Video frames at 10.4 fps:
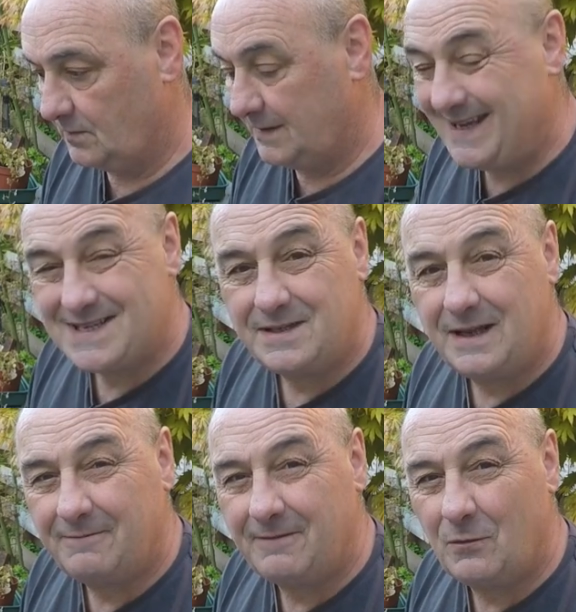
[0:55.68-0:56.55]

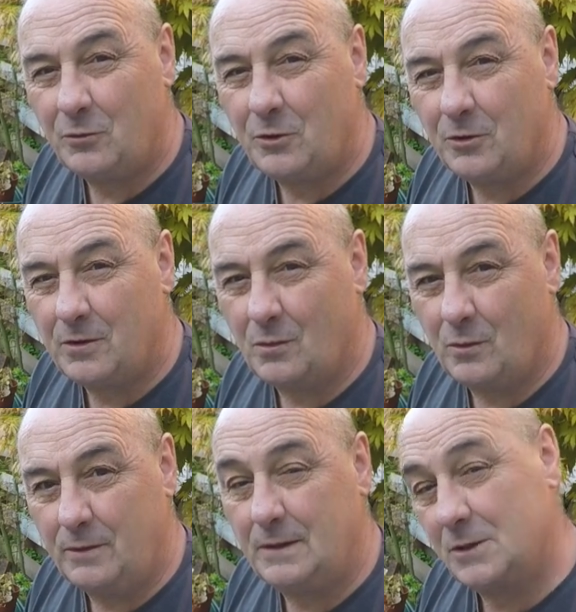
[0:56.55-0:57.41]
Yesterday I found another
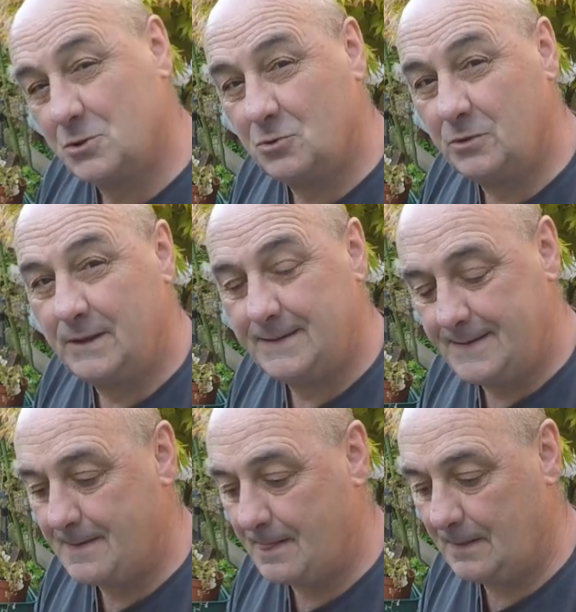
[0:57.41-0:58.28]
one, I'll show you it.
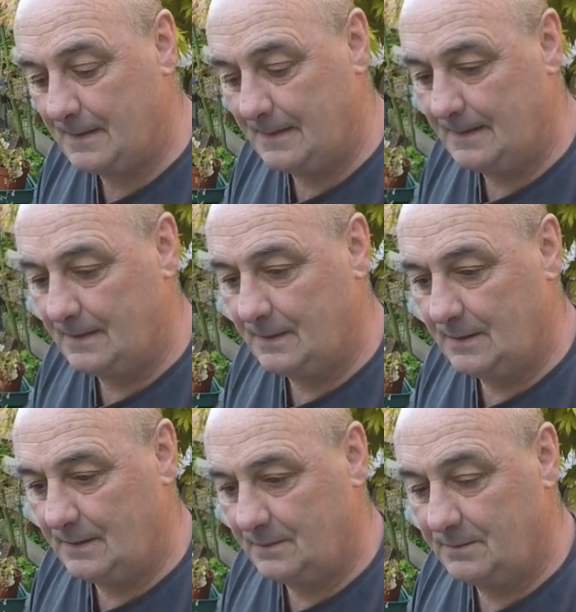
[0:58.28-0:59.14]

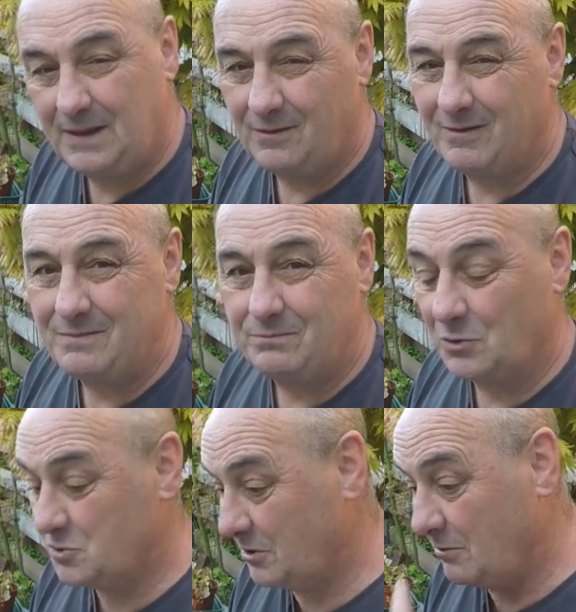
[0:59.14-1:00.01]
Been a right
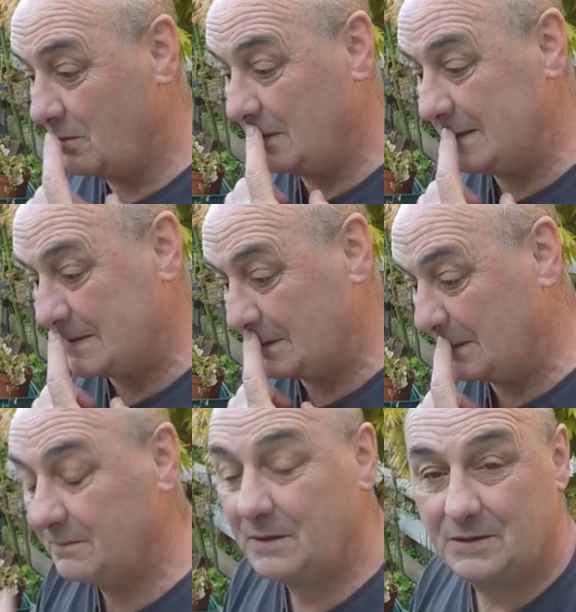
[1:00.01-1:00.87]
butcher on with this
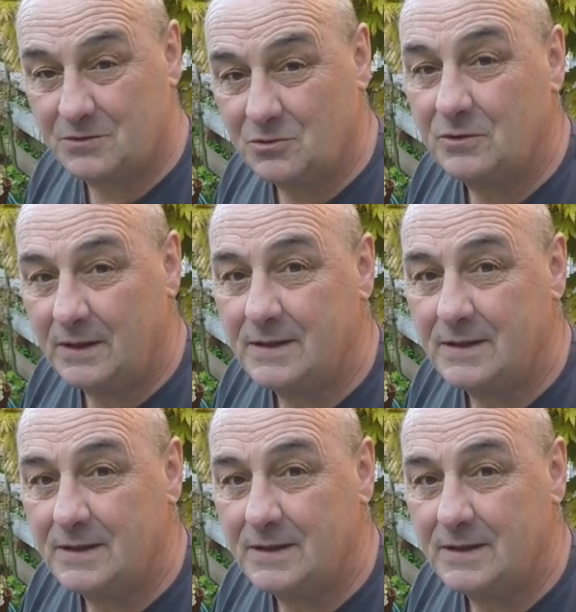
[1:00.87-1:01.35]
one, but I'll show you